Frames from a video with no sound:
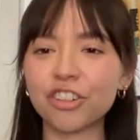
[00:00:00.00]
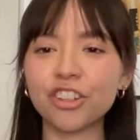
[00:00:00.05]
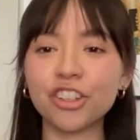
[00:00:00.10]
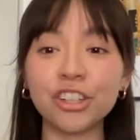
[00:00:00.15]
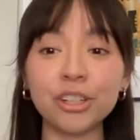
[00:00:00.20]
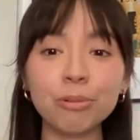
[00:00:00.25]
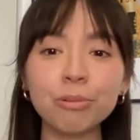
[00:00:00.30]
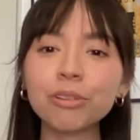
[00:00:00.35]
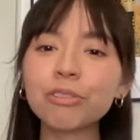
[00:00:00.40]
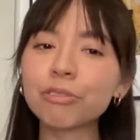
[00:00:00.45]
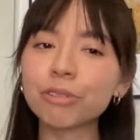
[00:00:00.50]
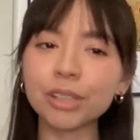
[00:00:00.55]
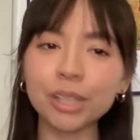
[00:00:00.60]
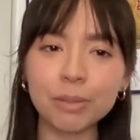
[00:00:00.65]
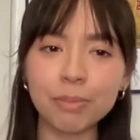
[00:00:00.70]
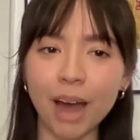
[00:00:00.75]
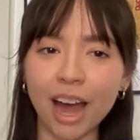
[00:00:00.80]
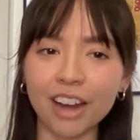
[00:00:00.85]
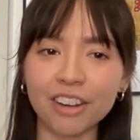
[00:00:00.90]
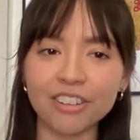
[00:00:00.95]
she was really
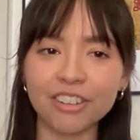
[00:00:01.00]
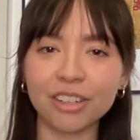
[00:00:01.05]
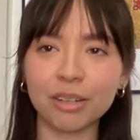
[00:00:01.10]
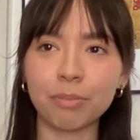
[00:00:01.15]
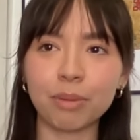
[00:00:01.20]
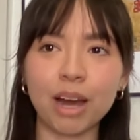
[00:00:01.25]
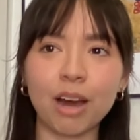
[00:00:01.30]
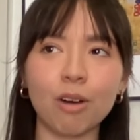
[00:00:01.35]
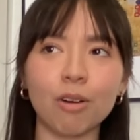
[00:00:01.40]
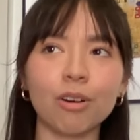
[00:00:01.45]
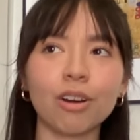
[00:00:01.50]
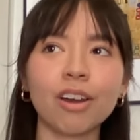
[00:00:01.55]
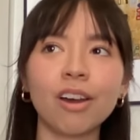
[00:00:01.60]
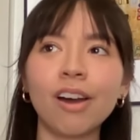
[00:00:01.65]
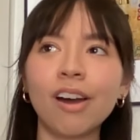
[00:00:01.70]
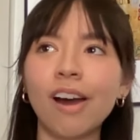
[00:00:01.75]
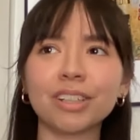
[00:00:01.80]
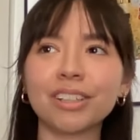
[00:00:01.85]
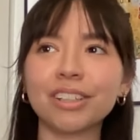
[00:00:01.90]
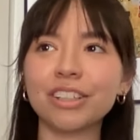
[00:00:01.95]
passionate about
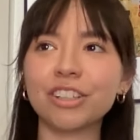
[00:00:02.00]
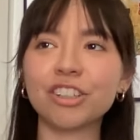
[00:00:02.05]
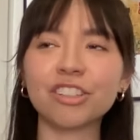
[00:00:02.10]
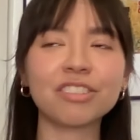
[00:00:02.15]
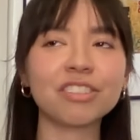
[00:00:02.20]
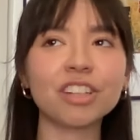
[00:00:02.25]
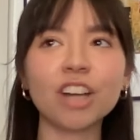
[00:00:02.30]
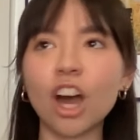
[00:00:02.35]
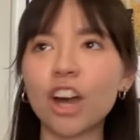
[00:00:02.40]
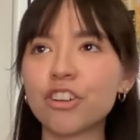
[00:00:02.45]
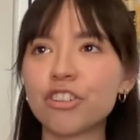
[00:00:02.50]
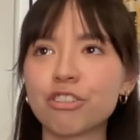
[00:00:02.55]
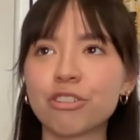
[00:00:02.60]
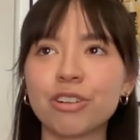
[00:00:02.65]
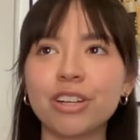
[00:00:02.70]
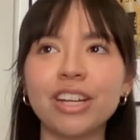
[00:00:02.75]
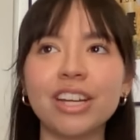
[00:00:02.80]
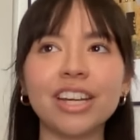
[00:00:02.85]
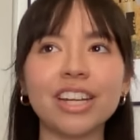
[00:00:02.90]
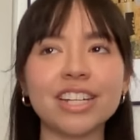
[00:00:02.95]
just the
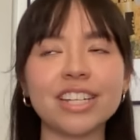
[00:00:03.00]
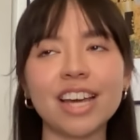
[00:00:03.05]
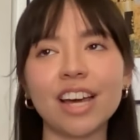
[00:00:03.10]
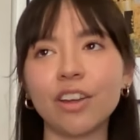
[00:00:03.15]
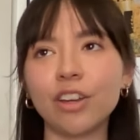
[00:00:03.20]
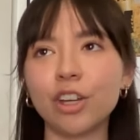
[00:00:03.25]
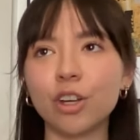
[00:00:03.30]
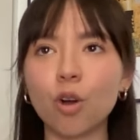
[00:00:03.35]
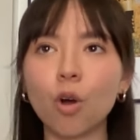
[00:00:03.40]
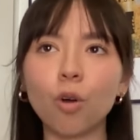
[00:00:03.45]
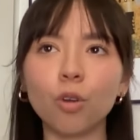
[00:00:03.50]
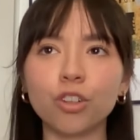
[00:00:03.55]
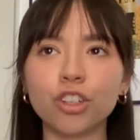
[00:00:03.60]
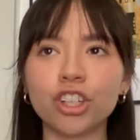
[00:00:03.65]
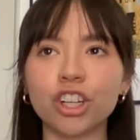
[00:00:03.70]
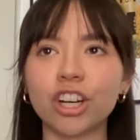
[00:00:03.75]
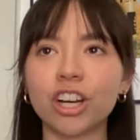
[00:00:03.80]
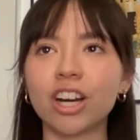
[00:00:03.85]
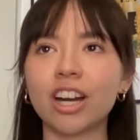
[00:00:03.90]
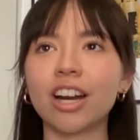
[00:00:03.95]
country and Italian
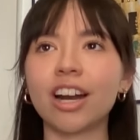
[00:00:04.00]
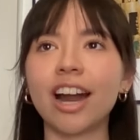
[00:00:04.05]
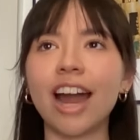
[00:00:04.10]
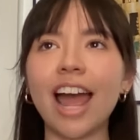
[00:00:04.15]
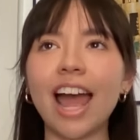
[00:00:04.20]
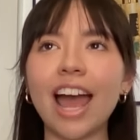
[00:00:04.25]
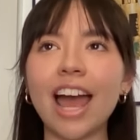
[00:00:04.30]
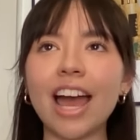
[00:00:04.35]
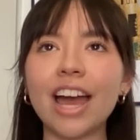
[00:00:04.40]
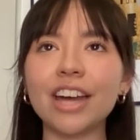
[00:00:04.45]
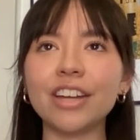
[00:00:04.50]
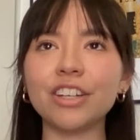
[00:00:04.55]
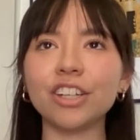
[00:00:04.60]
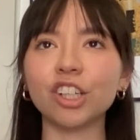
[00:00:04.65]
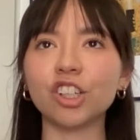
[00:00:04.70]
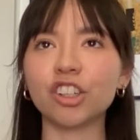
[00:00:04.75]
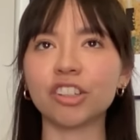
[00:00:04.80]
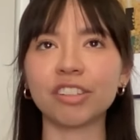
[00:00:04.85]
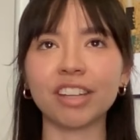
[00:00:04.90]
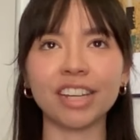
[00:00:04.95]
culture and
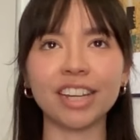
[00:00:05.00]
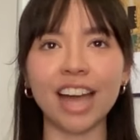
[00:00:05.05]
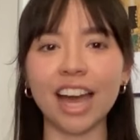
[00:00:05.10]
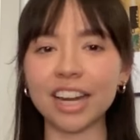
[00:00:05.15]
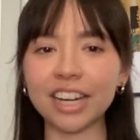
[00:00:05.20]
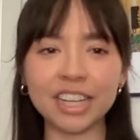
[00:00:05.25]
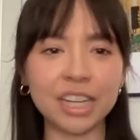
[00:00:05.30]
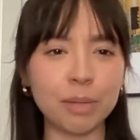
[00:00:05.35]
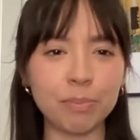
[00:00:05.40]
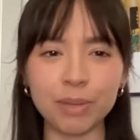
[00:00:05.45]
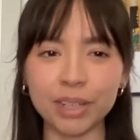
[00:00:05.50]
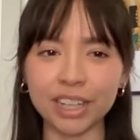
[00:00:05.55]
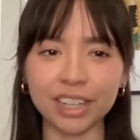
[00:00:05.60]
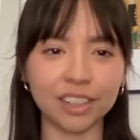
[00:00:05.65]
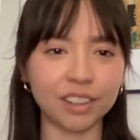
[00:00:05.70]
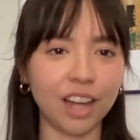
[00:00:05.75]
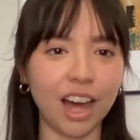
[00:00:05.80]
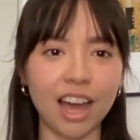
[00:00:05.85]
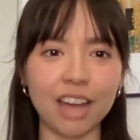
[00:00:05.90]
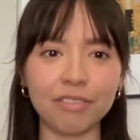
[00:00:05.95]
just like kind of keeping it
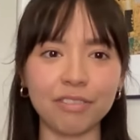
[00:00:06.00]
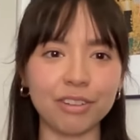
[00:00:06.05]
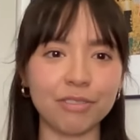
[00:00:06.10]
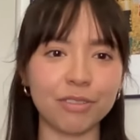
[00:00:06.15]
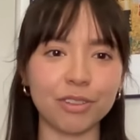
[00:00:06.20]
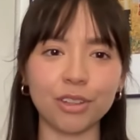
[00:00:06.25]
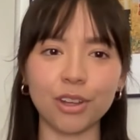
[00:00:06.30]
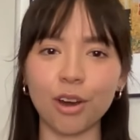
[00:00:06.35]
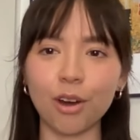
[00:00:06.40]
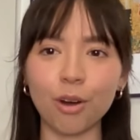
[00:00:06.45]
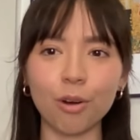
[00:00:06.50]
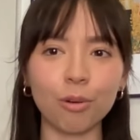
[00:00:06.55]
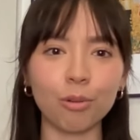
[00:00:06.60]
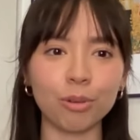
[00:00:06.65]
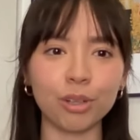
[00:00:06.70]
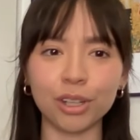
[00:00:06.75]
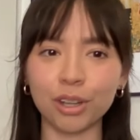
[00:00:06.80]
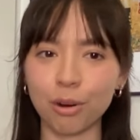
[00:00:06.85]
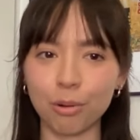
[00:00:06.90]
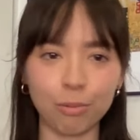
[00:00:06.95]
alive, even though,
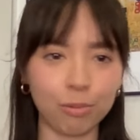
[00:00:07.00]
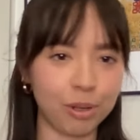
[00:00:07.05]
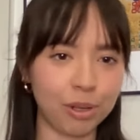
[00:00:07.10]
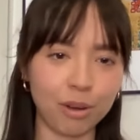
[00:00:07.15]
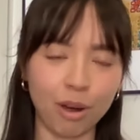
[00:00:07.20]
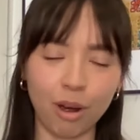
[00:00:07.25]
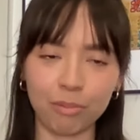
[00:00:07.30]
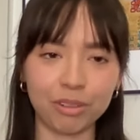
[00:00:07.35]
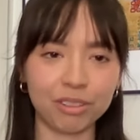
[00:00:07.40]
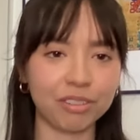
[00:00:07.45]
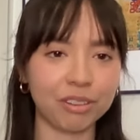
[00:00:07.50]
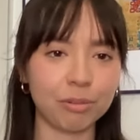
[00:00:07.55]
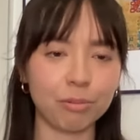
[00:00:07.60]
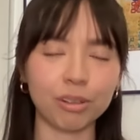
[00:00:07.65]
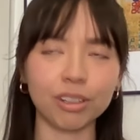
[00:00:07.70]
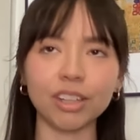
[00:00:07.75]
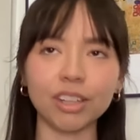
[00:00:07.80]
we obviously weren't